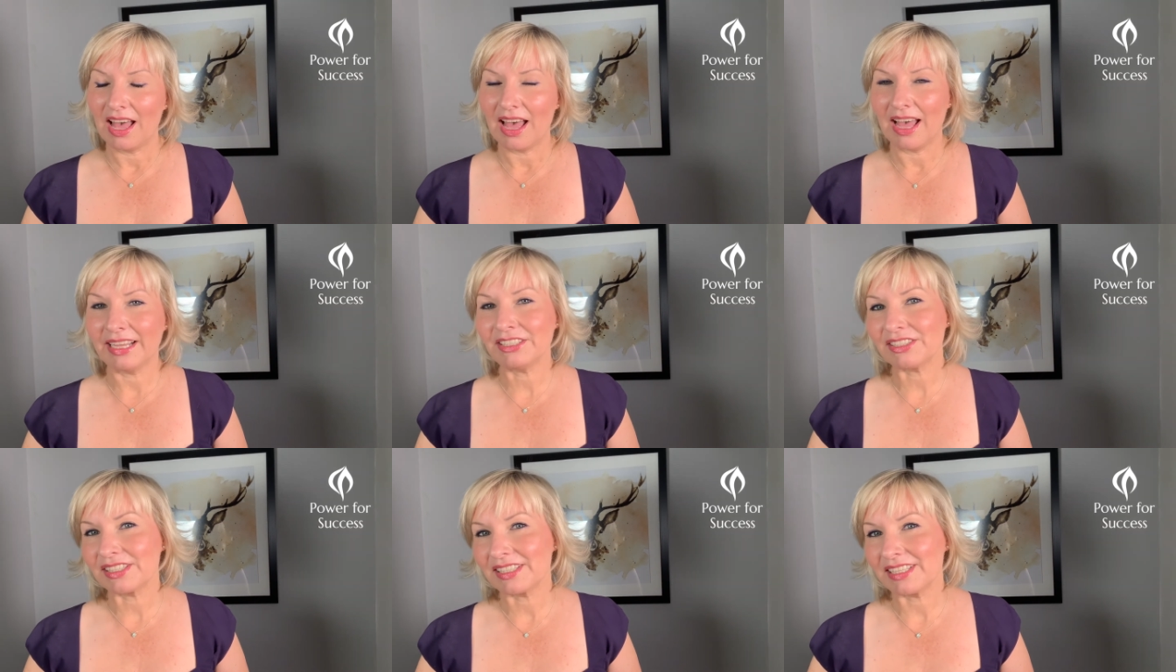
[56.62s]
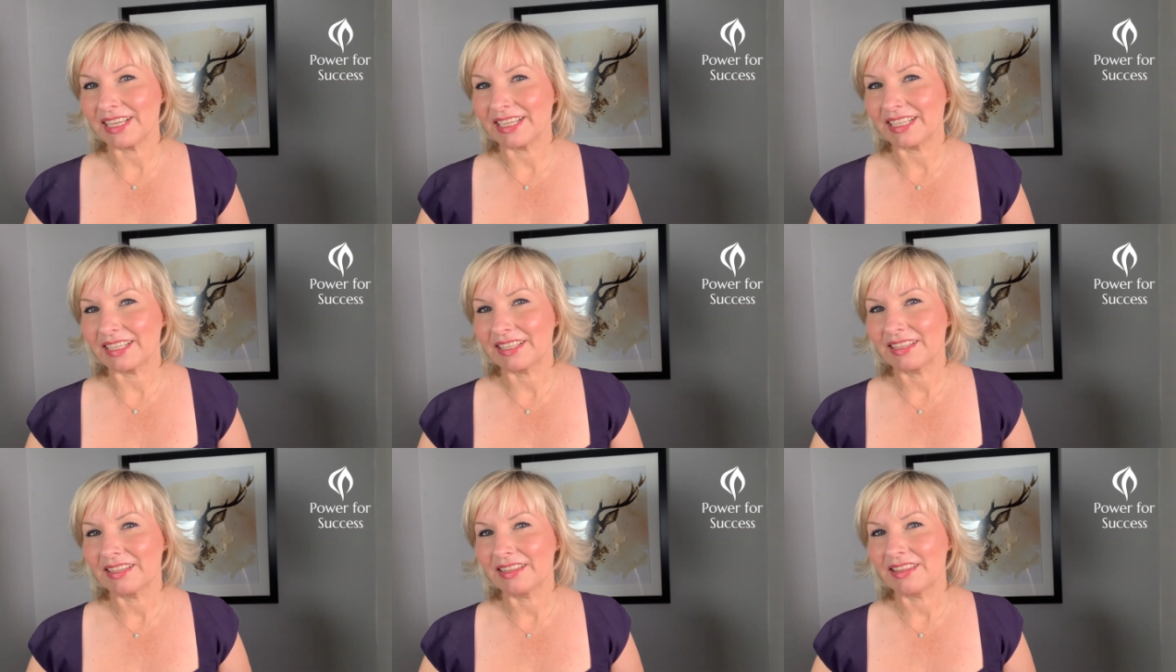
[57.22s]
I just
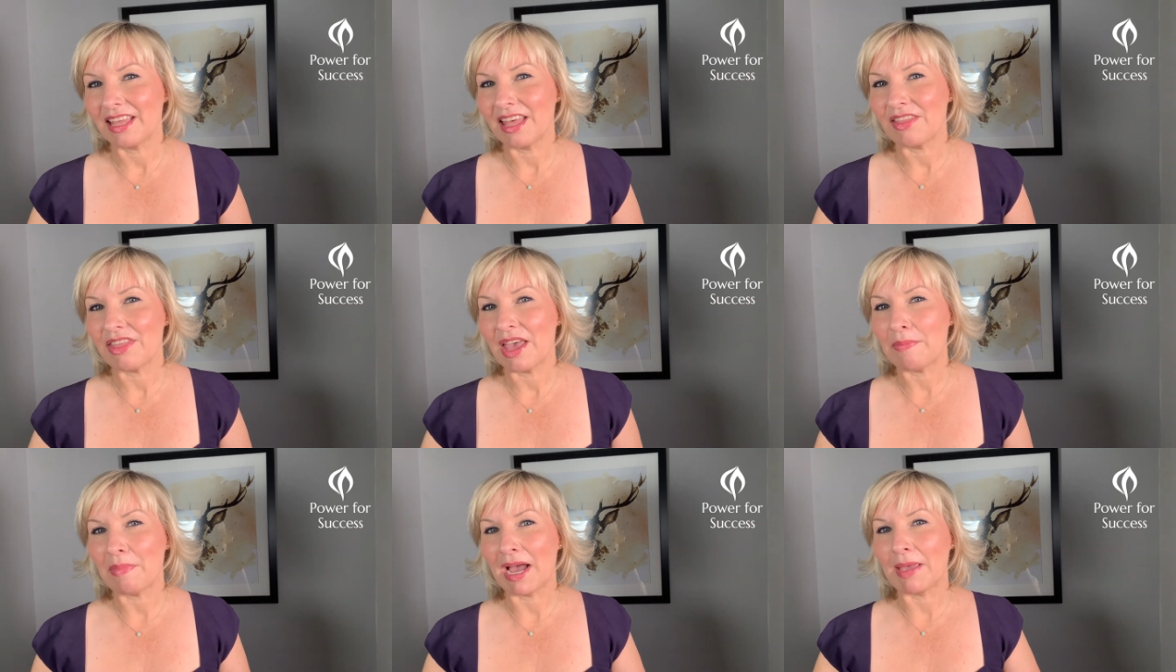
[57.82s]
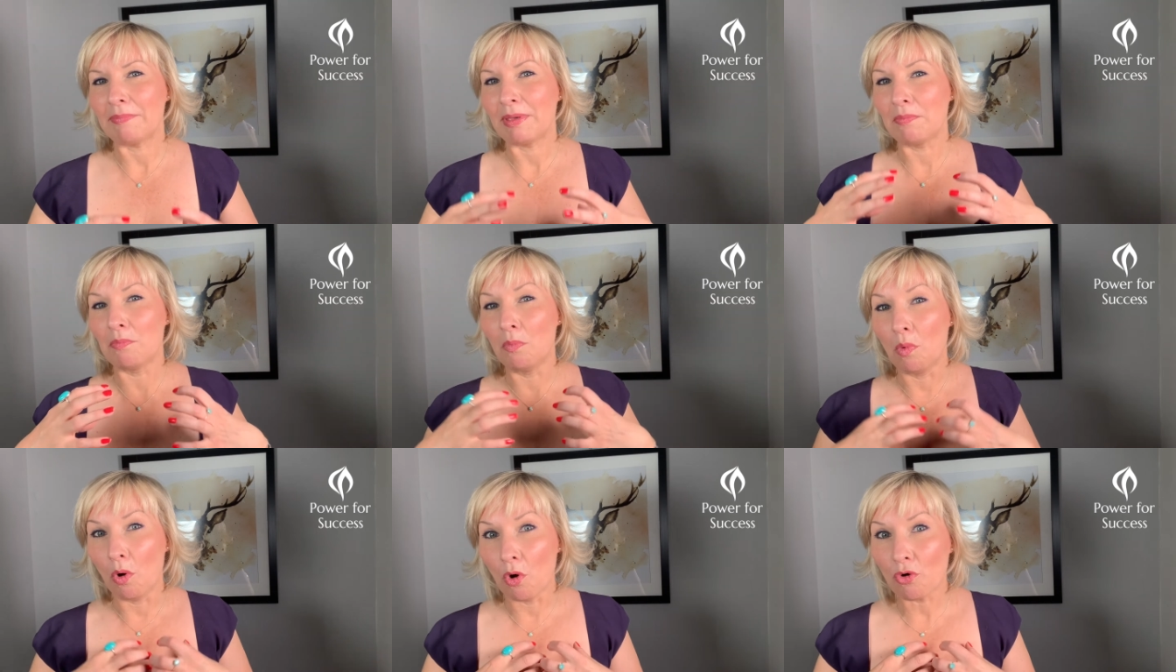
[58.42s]
think that there might be
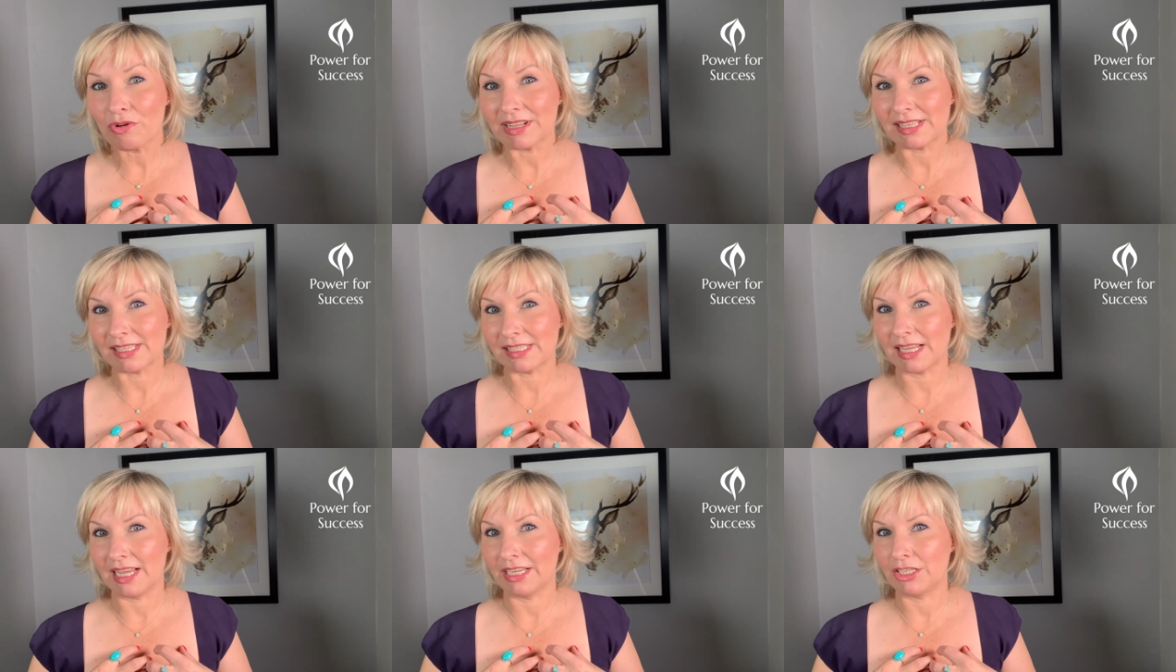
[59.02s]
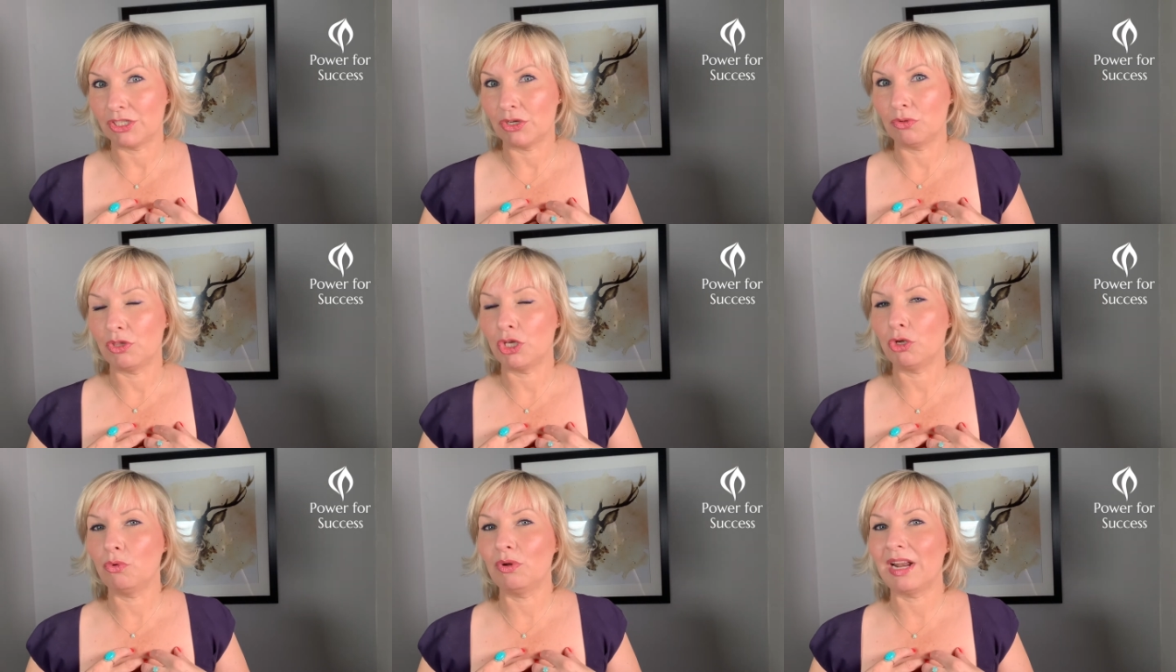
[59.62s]
more inside you
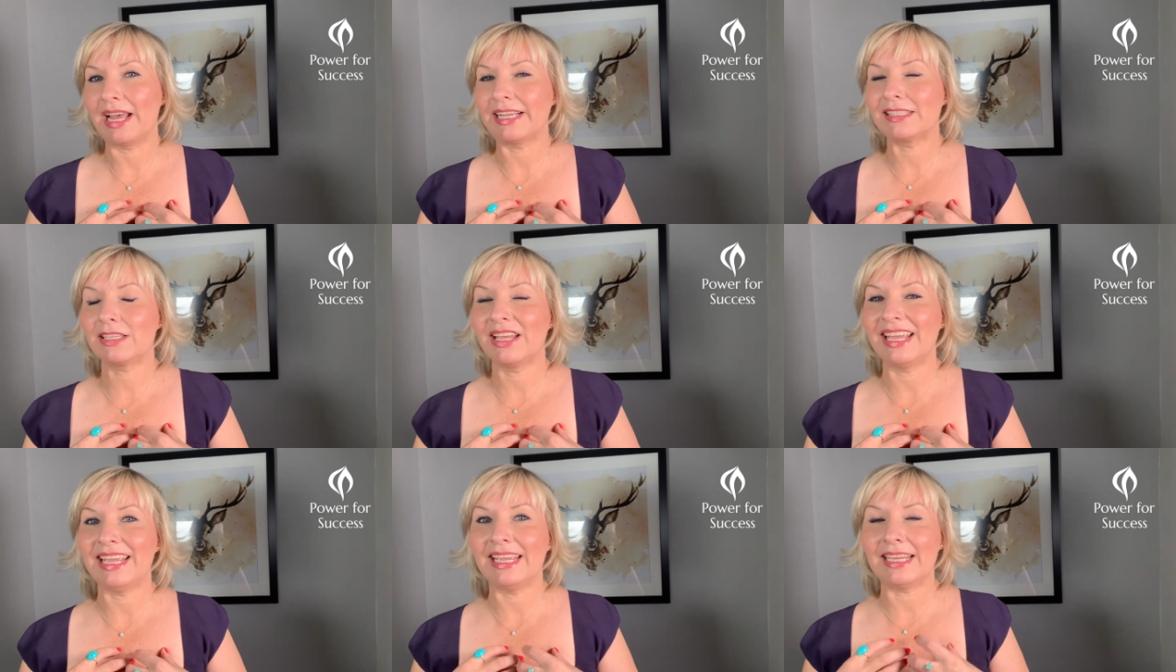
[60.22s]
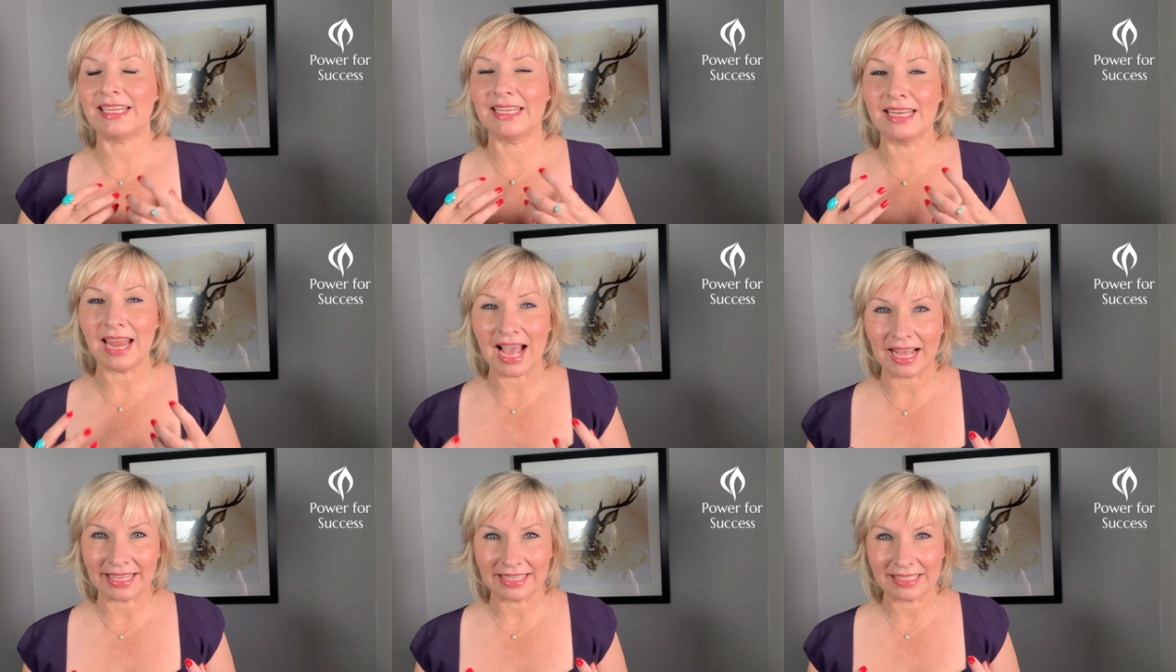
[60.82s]
that you would like to
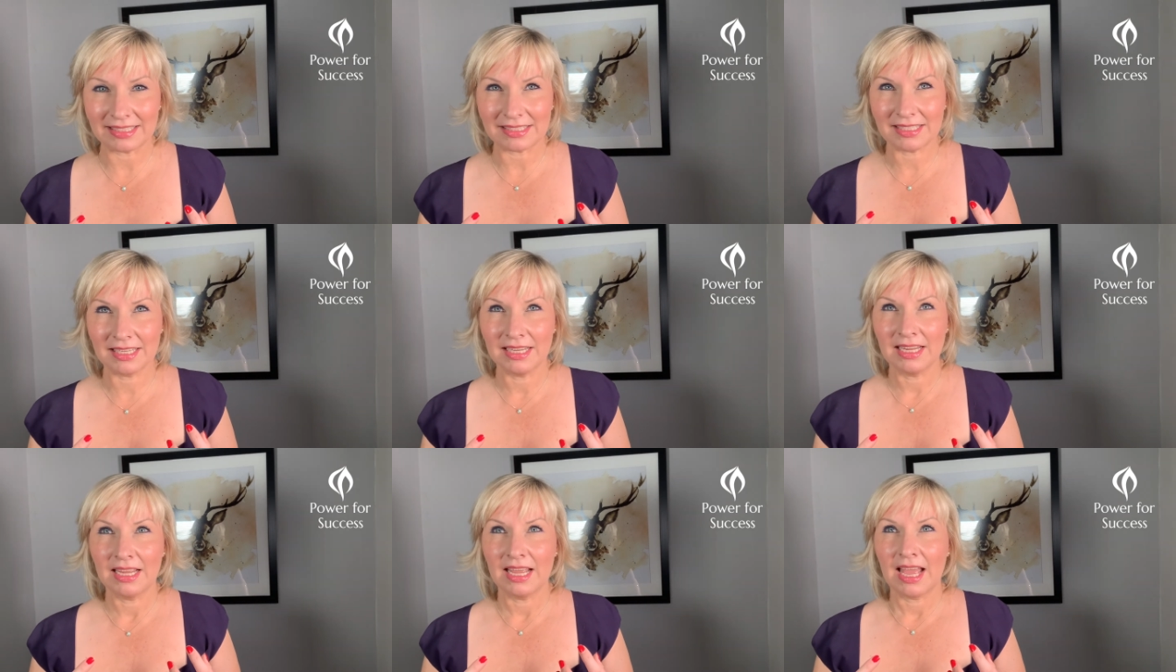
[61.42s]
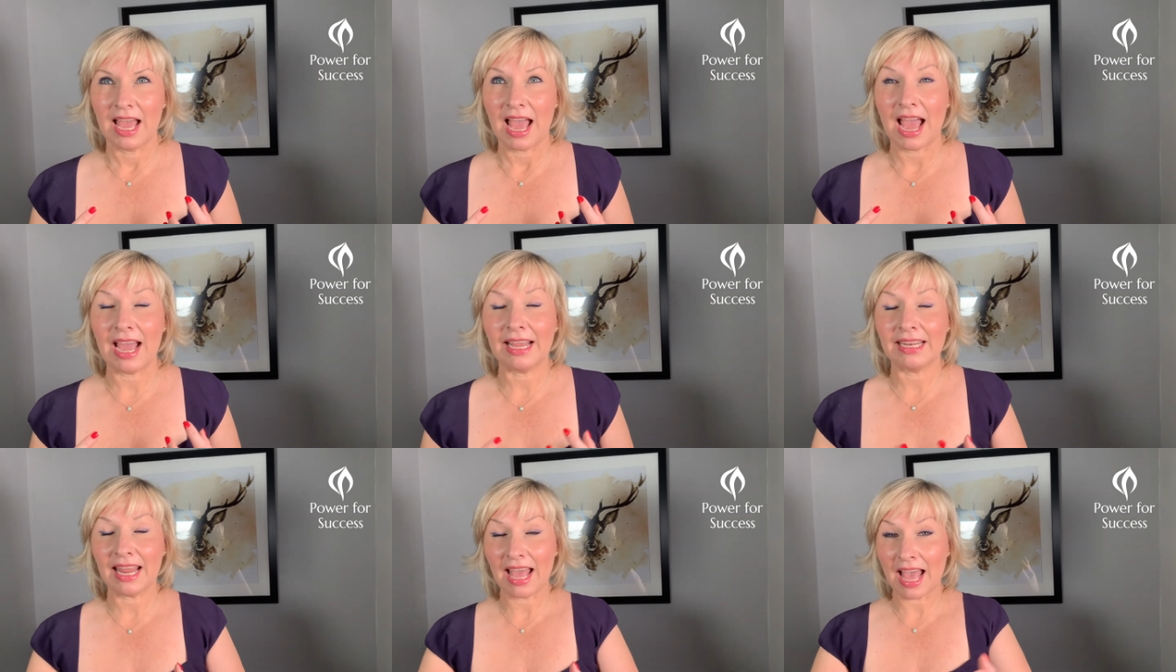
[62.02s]
ignite
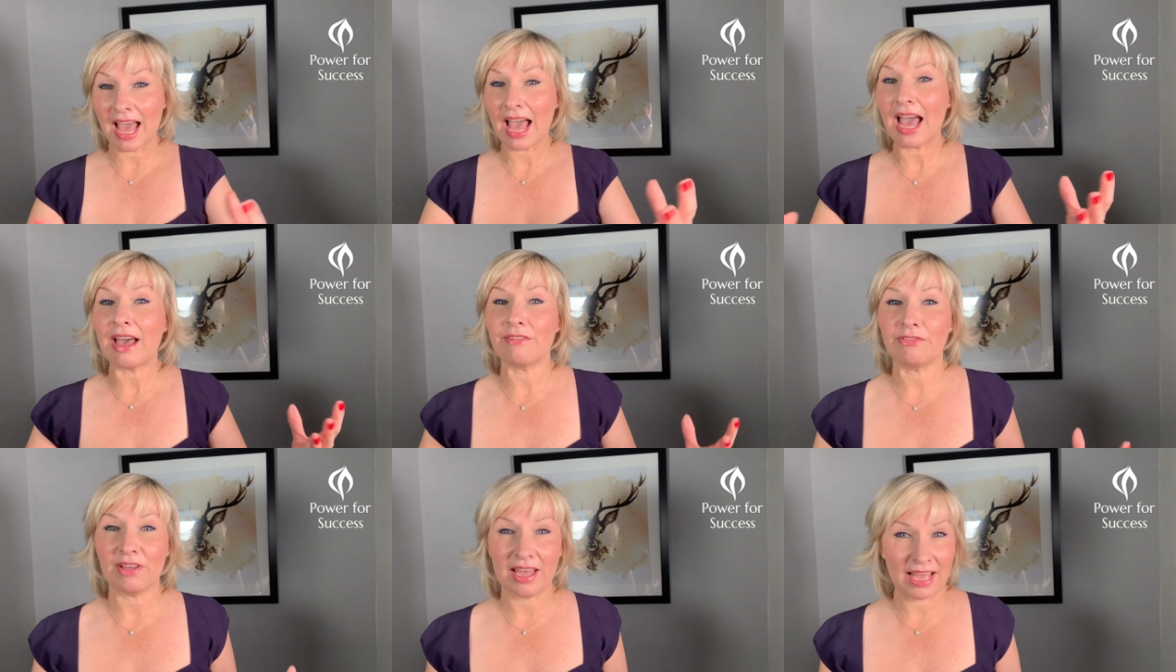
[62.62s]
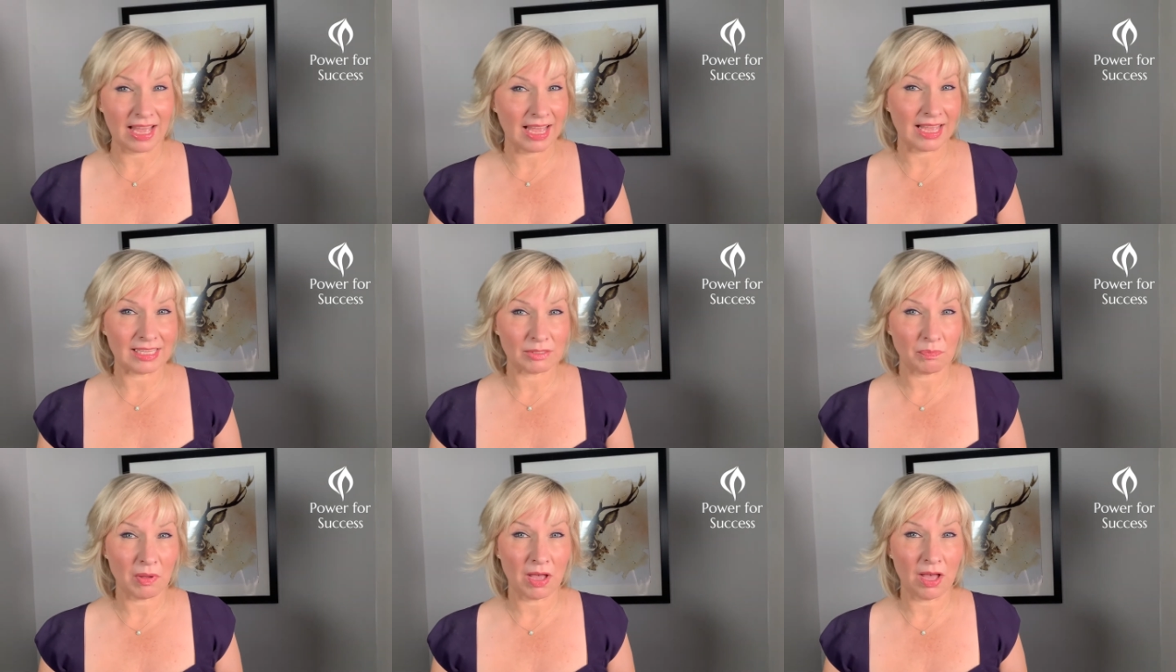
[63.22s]
and have
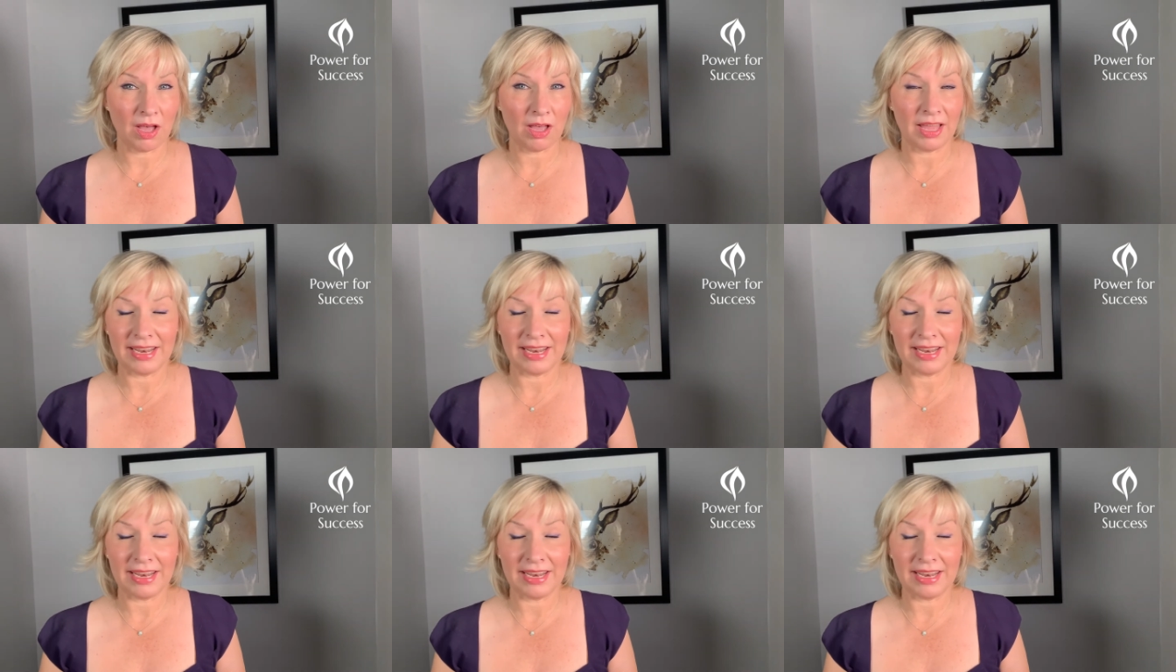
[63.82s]
as part